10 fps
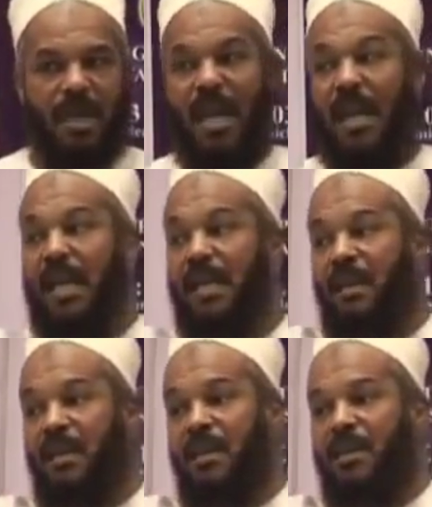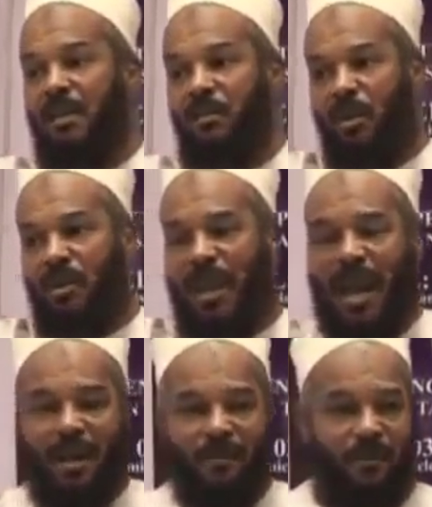In England, the book they
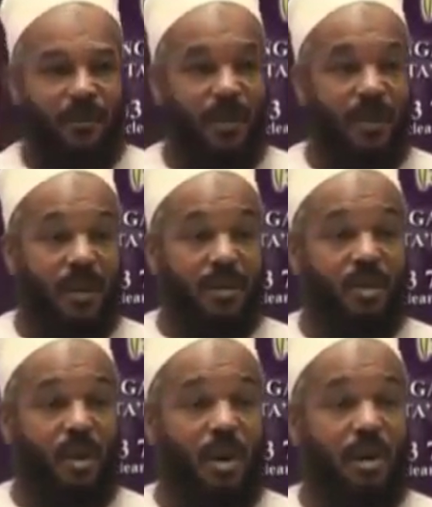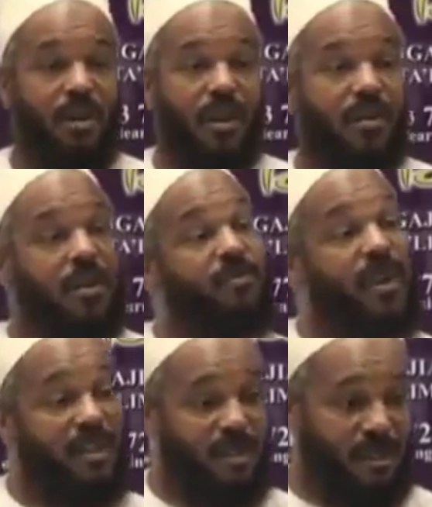have is called The
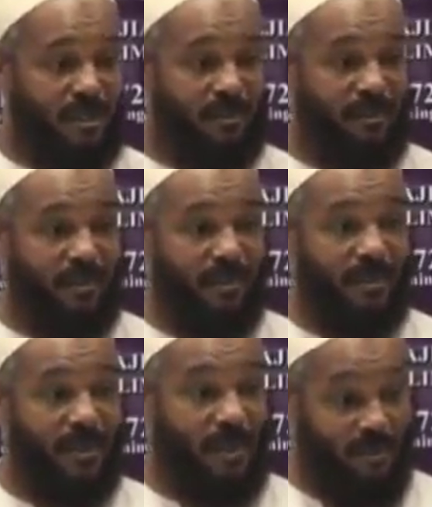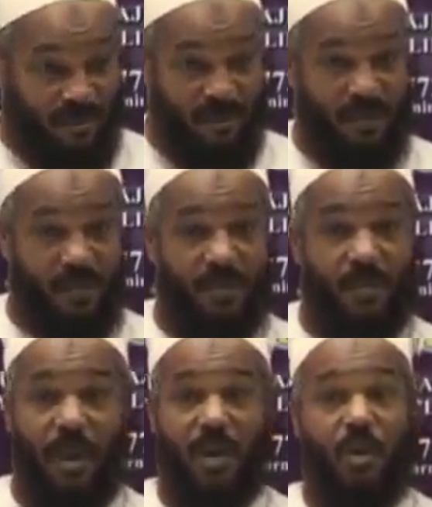Prince.
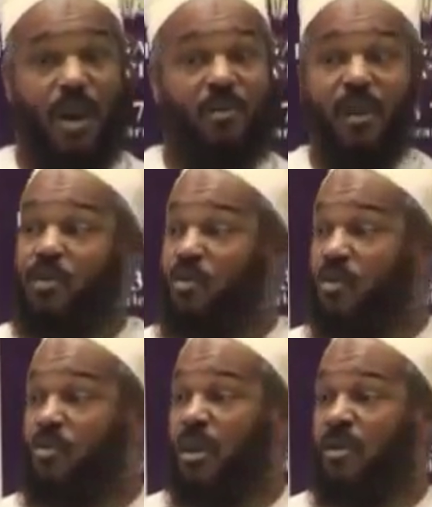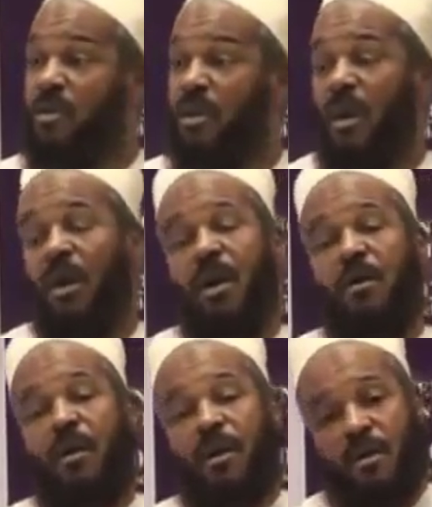Grade 1, grade 2 students.
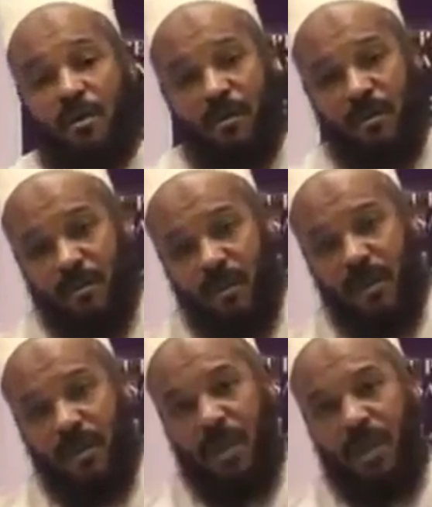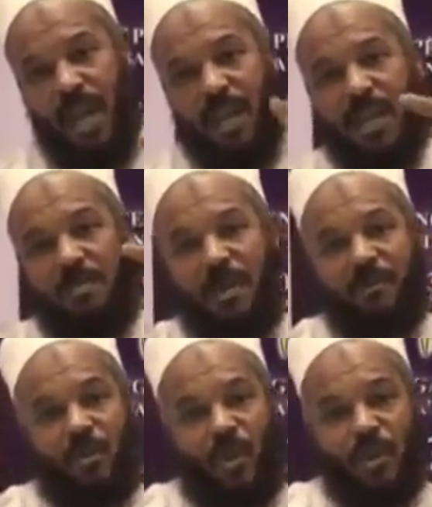The kingdom
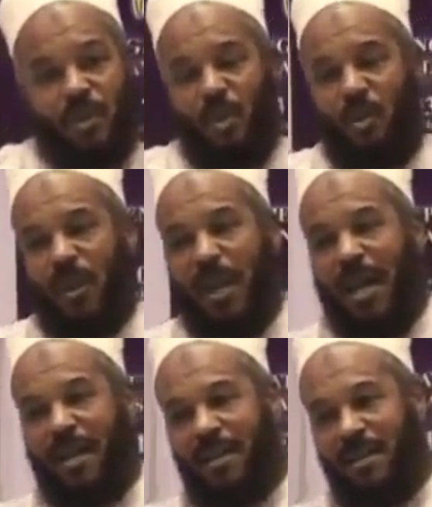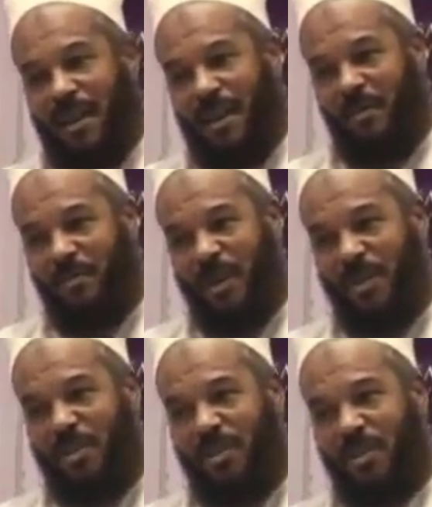of so-and-so, they had a
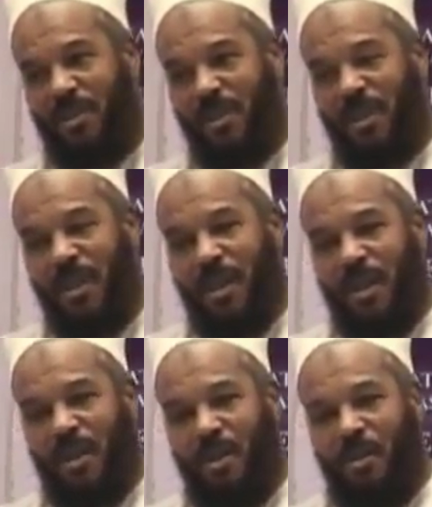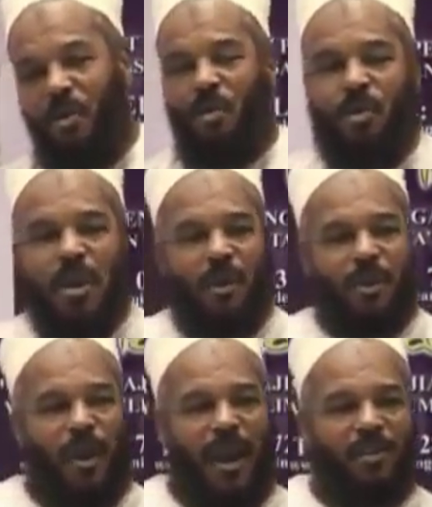prince who they were
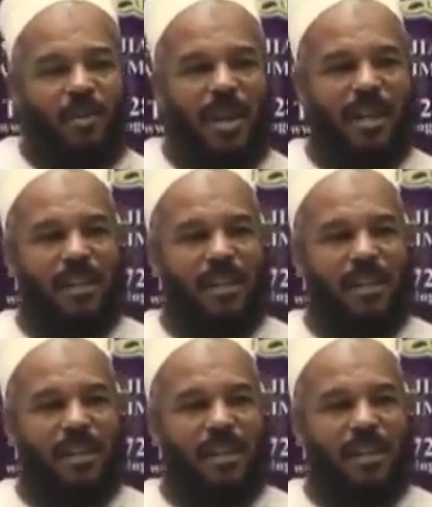trying to